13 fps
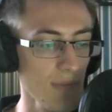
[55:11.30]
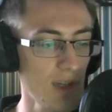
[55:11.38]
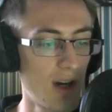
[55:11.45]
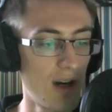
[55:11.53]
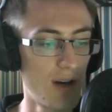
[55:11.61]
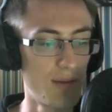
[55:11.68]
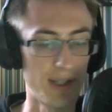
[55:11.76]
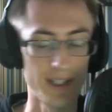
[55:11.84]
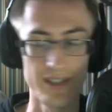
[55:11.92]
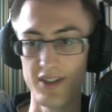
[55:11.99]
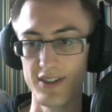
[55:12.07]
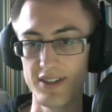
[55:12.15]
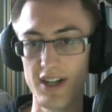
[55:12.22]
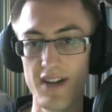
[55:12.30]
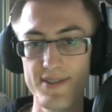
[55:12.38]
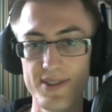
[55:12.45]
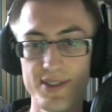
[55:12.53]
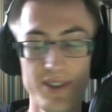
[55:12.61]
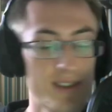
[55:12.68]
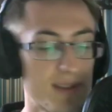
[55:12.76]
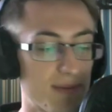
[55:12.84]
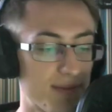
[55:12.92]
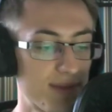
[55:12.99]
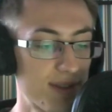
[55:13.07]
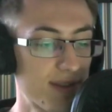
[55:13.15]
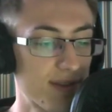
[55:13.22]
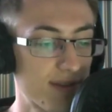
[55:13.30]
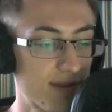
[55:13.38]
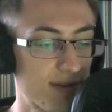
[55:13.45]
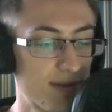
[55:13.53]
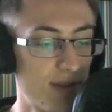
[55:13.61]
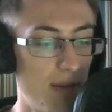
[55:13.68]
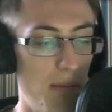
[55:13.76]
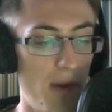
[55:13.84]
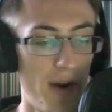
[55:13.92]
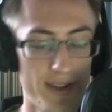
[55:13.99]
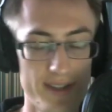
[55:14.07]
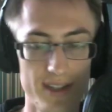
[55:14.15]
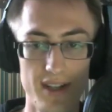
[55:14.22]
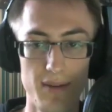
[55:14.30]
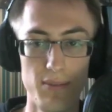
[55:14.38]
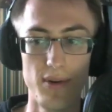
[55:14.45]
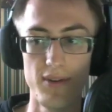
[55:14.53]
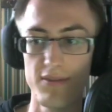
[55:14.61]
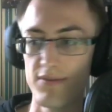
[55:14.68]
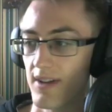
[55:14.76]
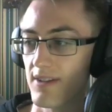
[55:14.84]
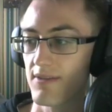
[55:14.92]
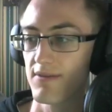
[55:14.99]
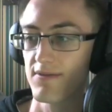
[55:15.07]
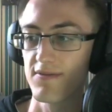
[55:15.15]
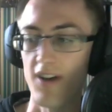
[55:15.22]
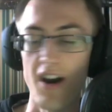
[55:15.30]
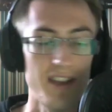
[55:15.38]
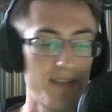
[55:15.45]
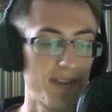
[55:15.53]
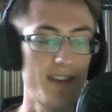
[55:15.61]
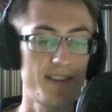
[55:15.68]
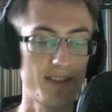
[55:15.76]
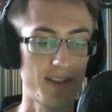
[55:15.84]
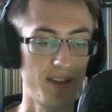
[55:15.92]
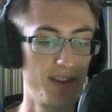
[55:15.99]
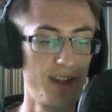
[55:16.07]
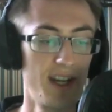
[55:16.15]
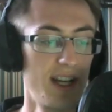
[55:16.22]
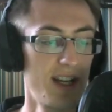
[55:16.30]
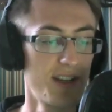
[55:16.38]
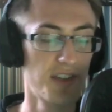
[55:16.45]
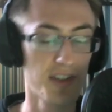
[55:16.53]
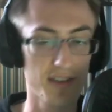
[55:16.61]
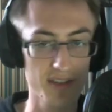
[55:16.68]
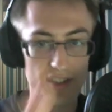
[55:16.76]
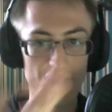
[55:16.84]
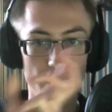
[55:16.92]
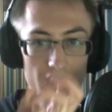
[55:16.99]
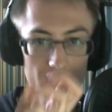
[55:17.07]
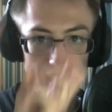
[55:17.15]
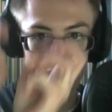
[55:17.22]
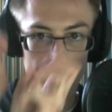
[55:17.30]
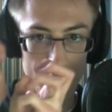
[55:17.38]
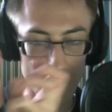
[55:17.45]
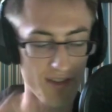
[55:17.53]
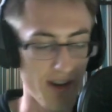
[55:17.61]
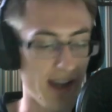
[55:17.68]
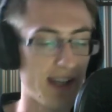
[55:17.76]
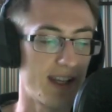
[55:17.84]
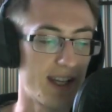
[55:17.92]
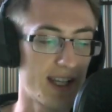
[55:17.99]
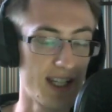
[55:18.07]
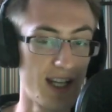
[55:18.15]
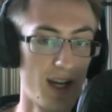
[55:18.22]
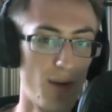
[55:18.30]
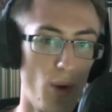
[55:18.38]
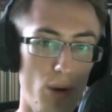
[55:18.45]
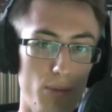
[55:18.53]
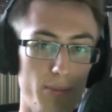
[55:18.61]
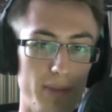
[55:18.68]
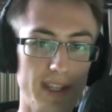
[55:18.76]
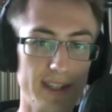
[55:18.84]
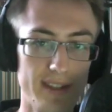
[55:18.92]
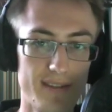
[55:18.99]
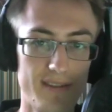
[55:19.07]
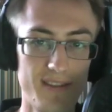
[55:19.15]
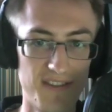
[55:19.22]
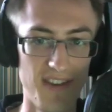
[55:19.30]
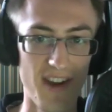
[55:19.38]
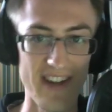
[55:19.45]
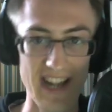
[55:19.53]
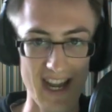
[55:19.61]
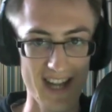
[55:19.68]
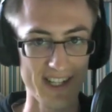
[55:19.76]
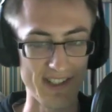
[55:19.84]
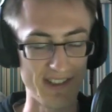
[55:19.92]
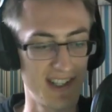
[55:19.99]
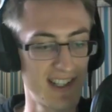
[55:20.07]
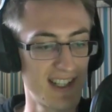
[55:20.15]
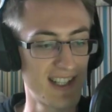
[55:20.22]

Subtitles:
Oh my god, I've just got some monitor that I bought for like 5 years ago. The color grading won't be very accurate.